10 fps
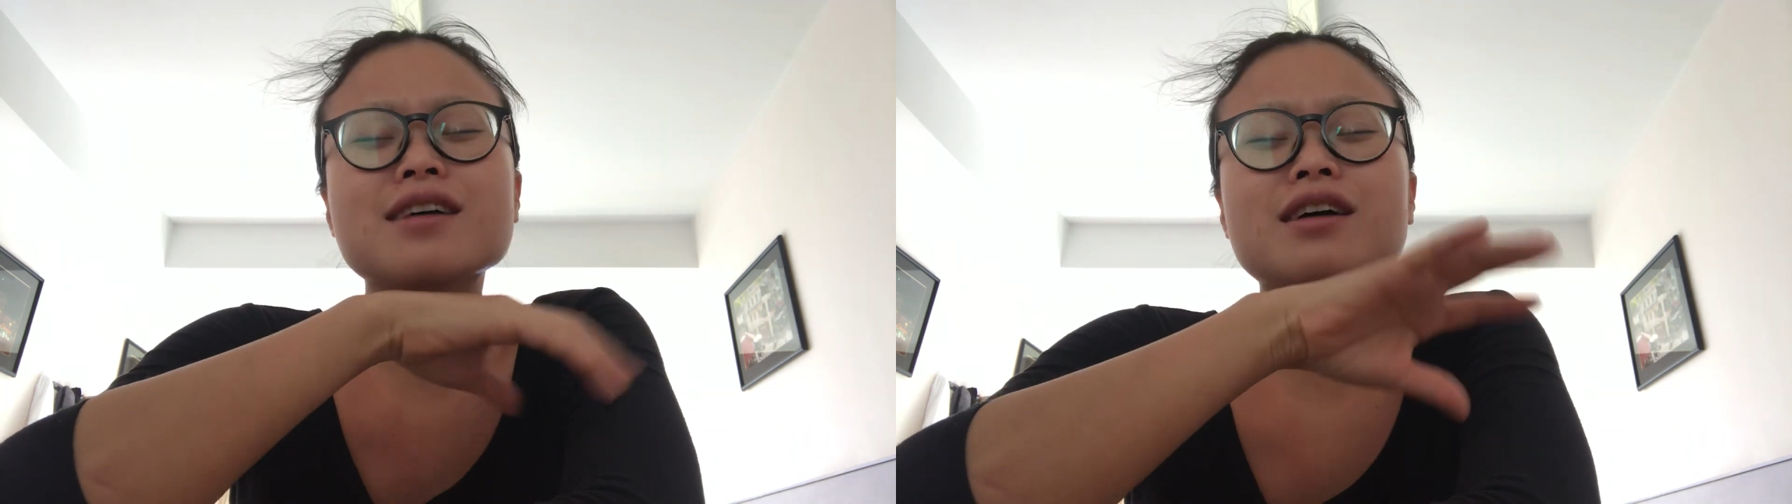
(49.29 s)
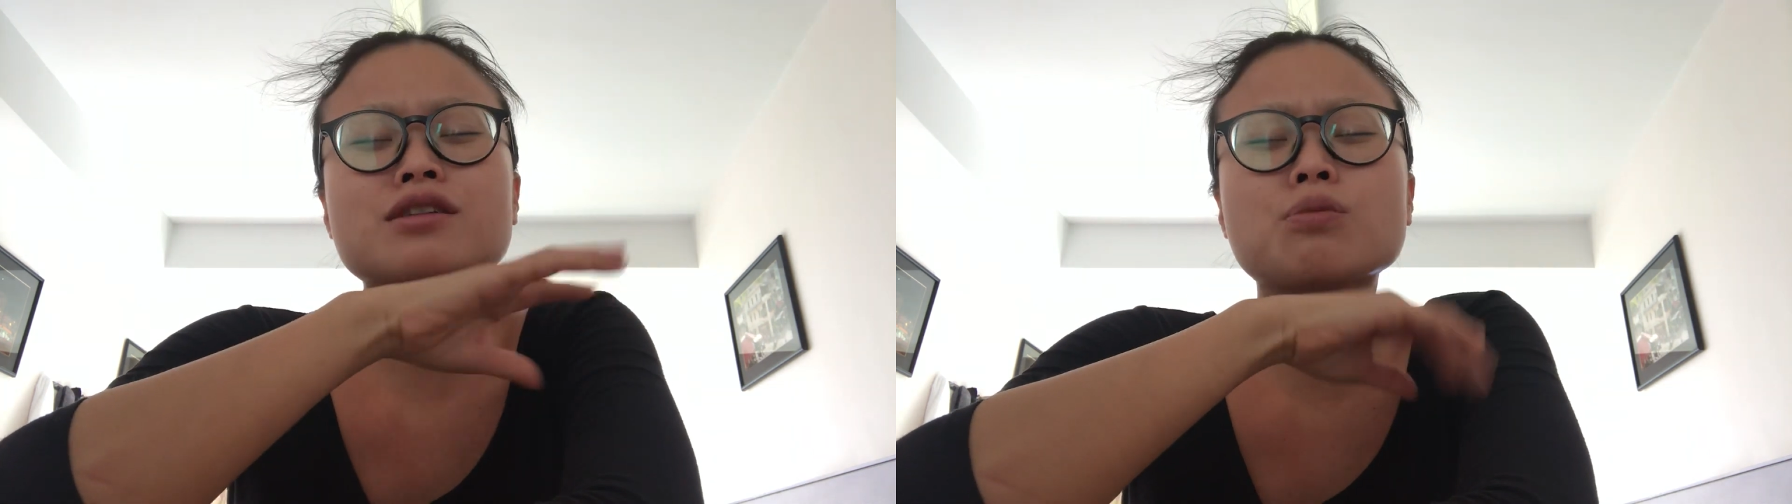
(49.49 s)

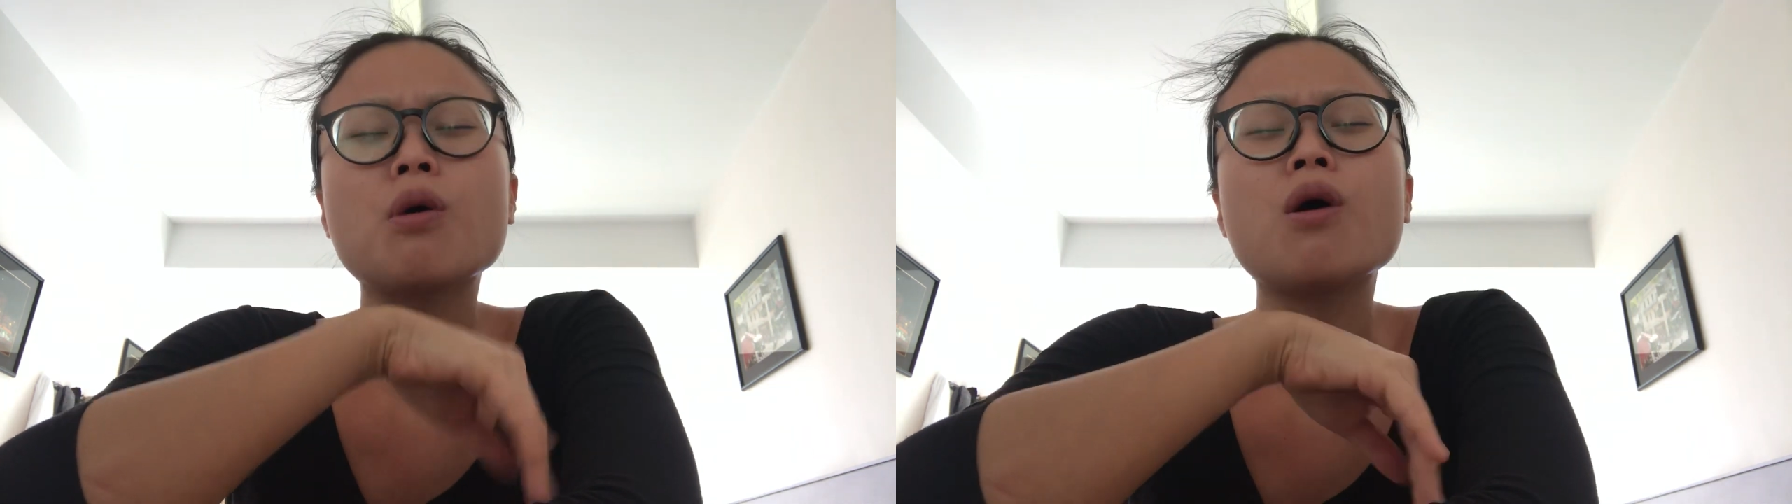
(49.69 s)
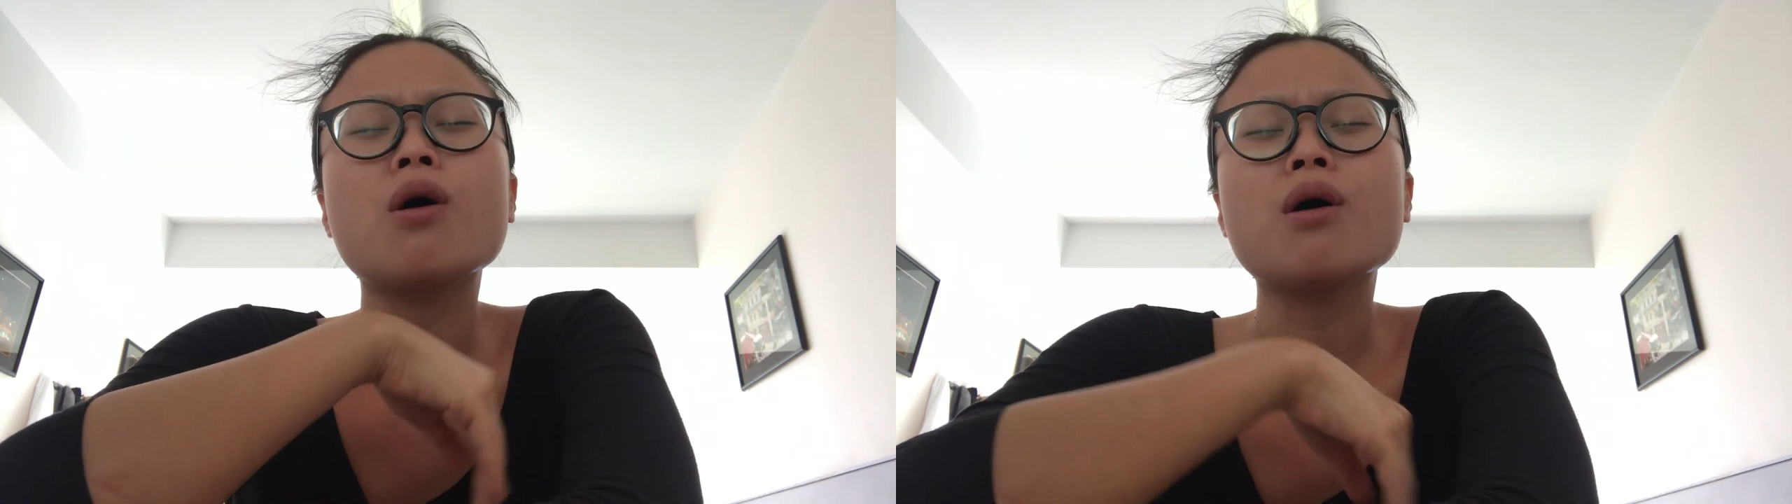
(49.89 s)
as
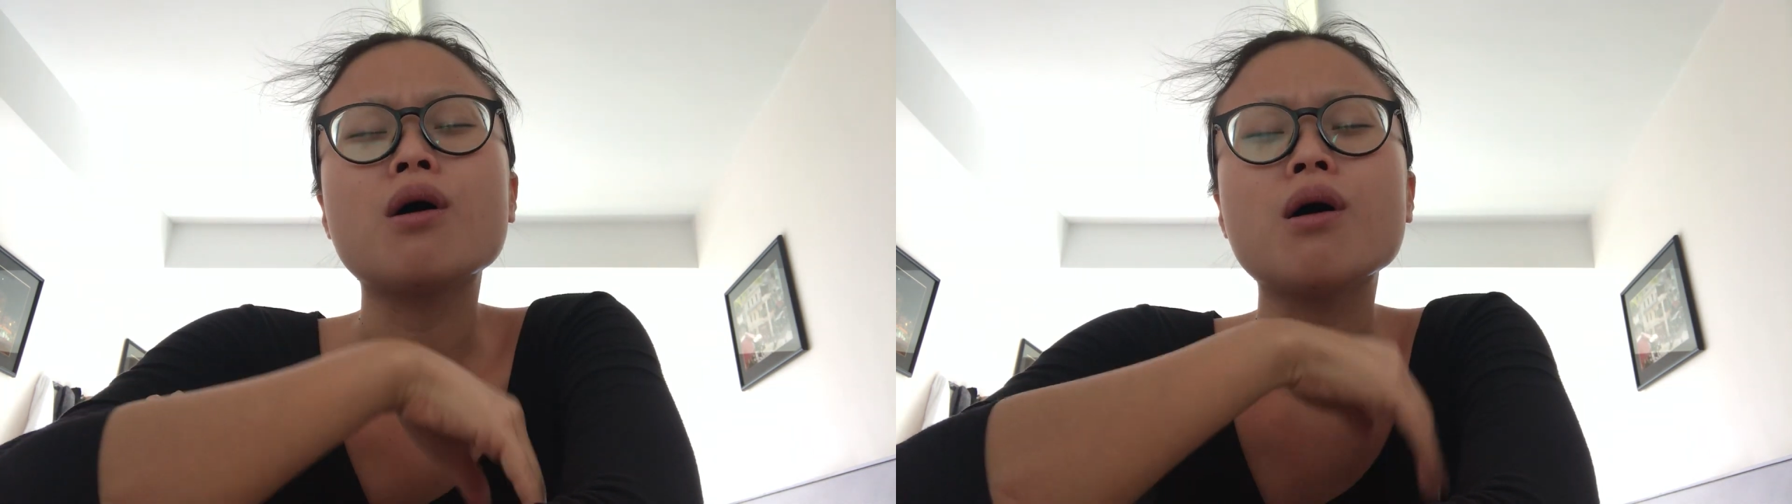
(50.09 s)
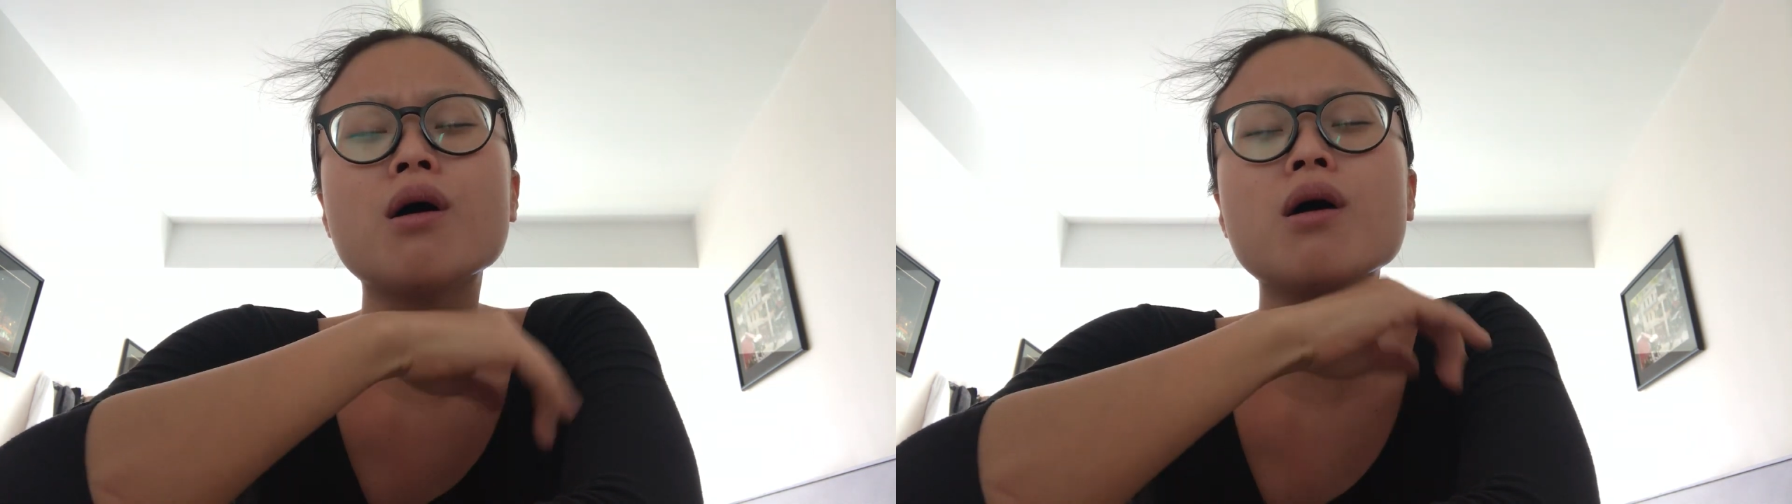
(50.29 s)

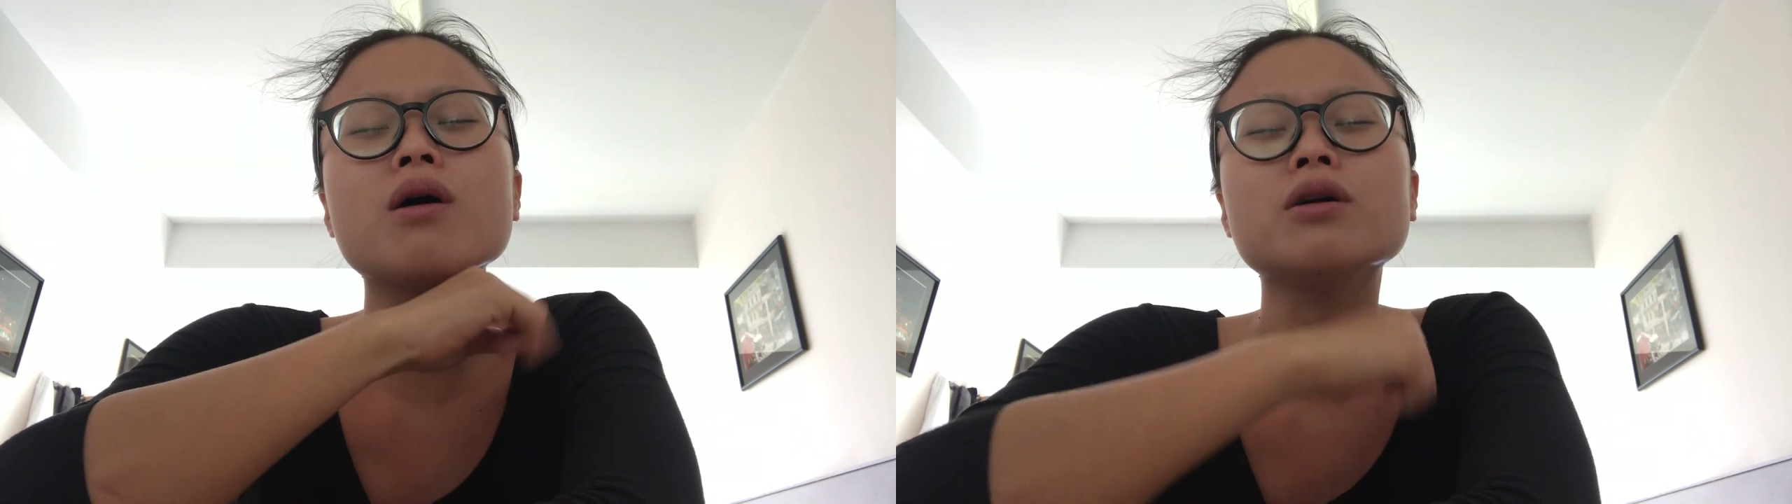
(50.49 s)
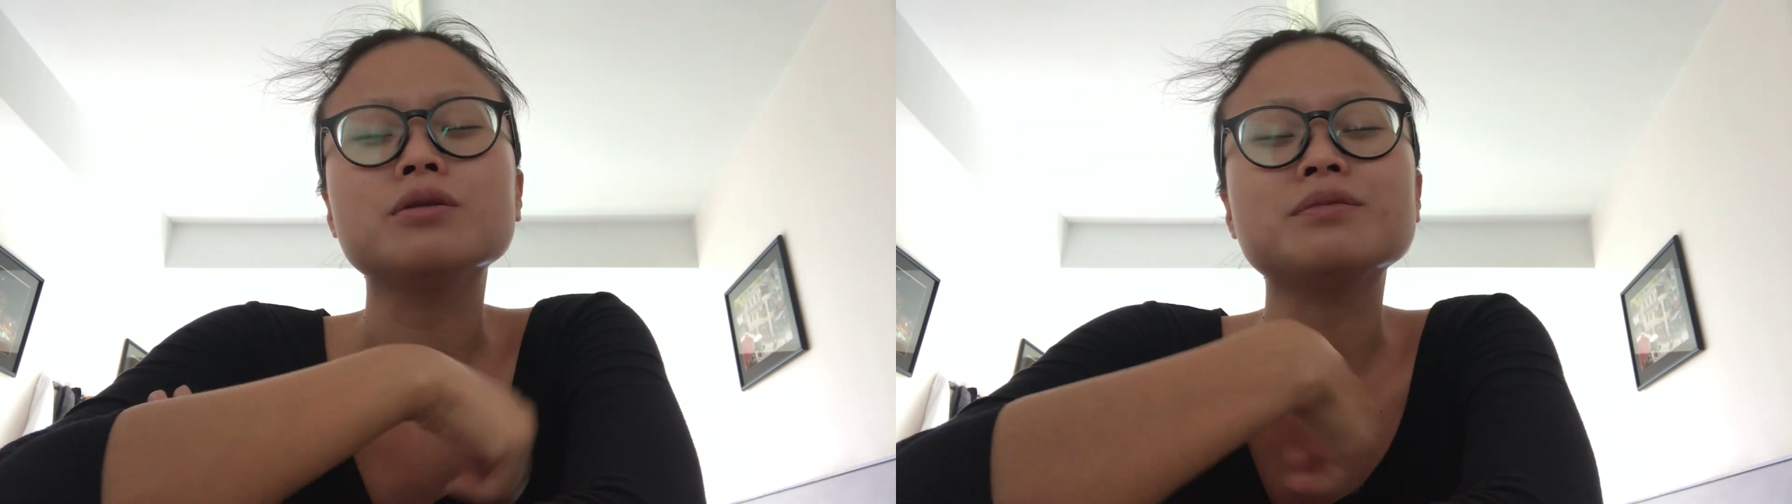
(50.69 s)

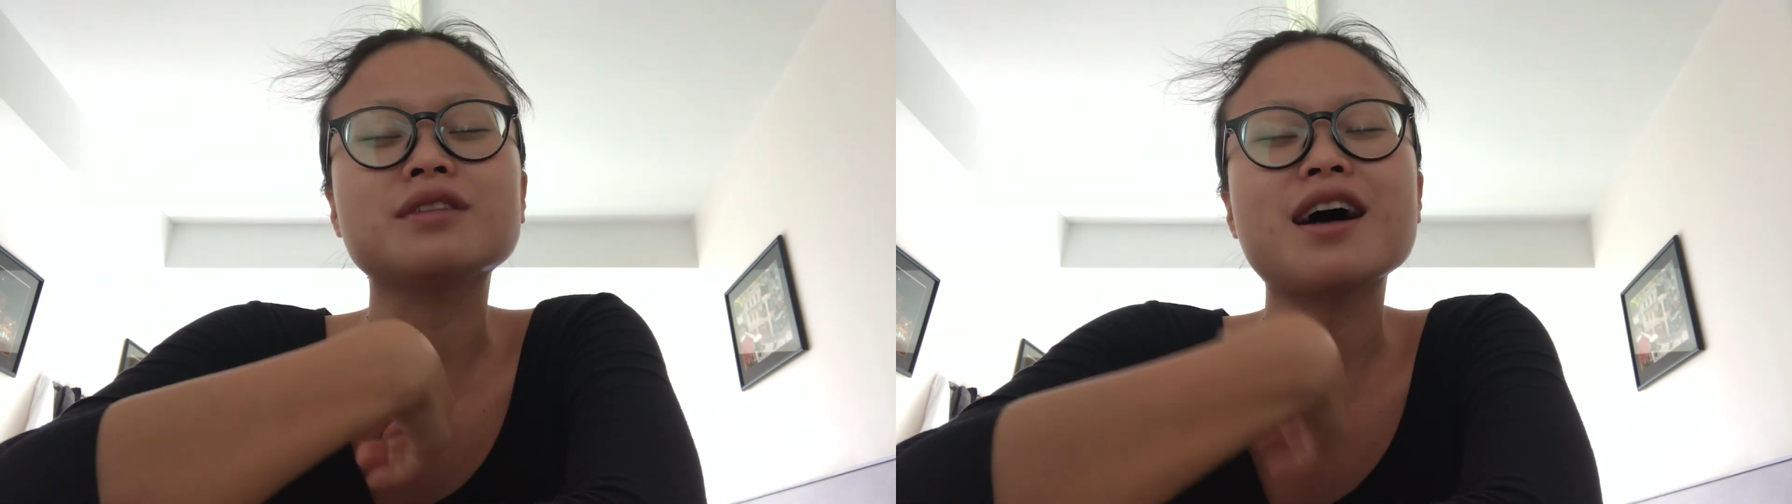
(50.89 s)
warm